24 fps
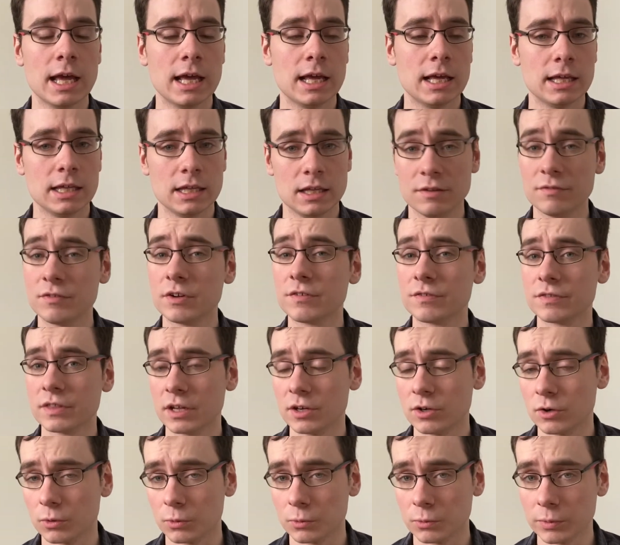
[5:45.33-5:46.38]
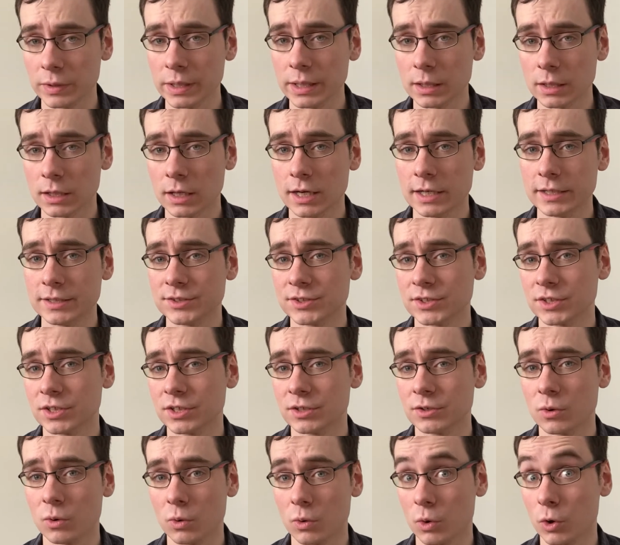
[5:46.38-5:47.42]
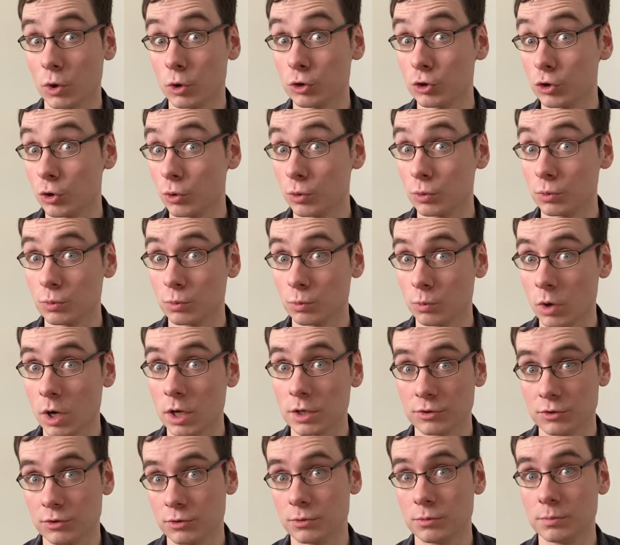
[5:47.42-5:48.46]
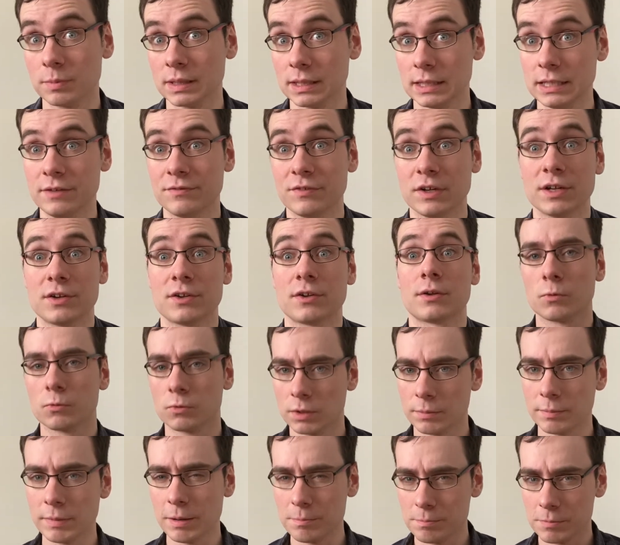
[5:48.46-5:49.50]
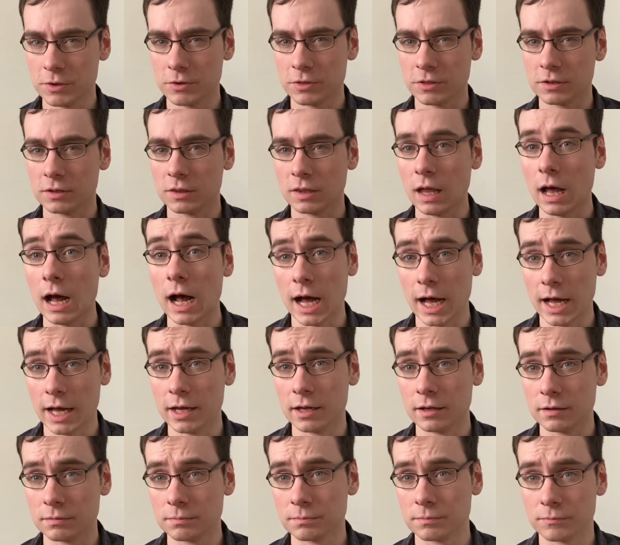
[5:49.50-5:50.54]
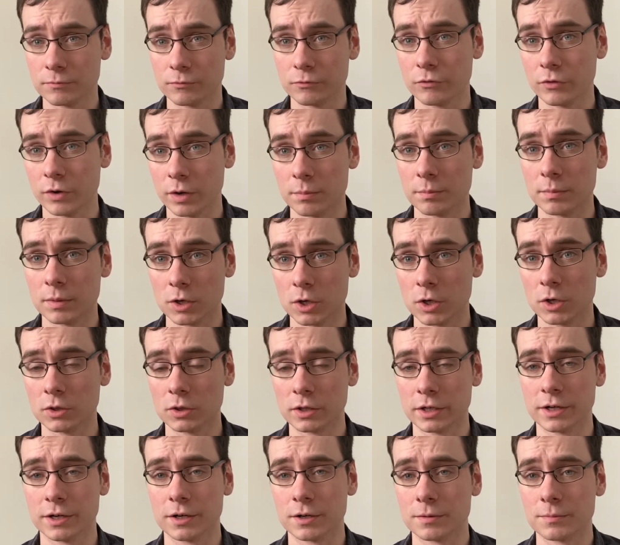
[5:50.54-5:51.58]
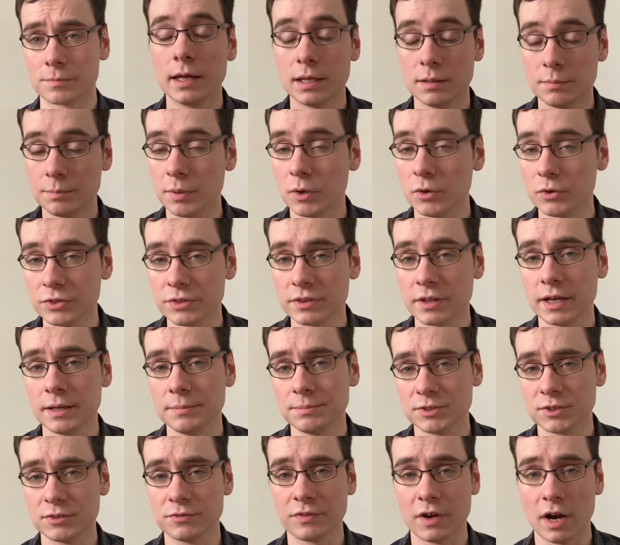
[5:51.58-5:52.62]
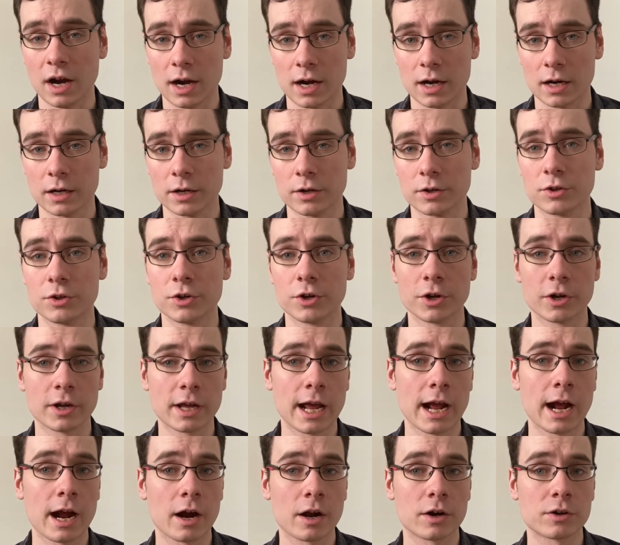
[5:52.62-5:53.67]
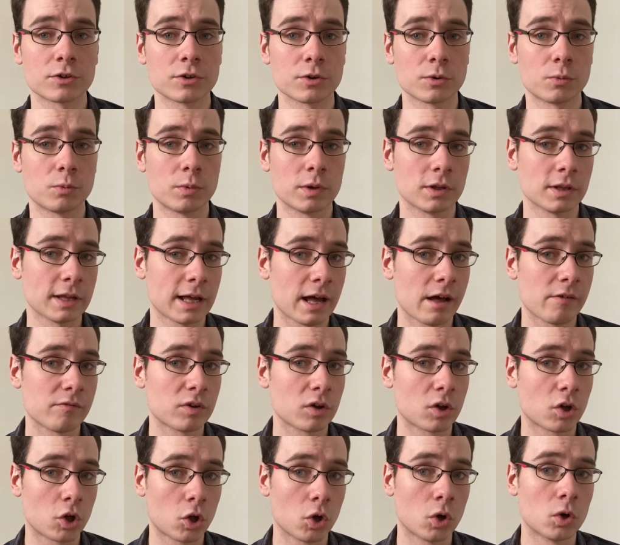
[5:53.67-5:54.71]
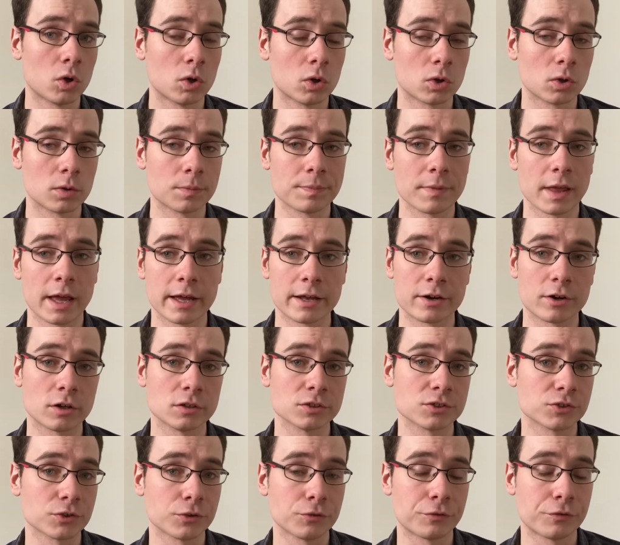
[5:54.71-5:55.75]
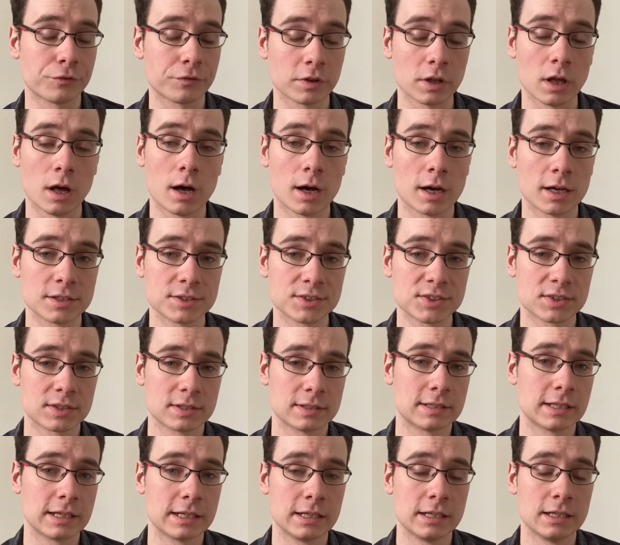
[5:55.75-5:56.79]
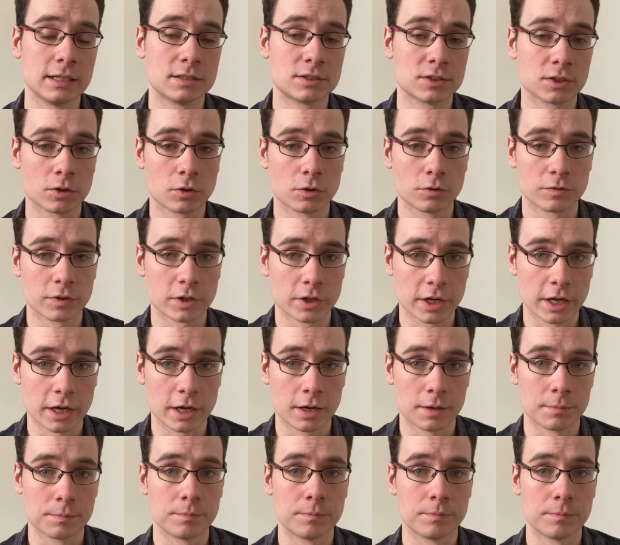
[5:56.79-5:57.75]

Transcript: even if they don't realize it or don't want to believe it. Remember the lie from earlier. In both types of arc, your character will have a goal, and also flaws that they need to overcome.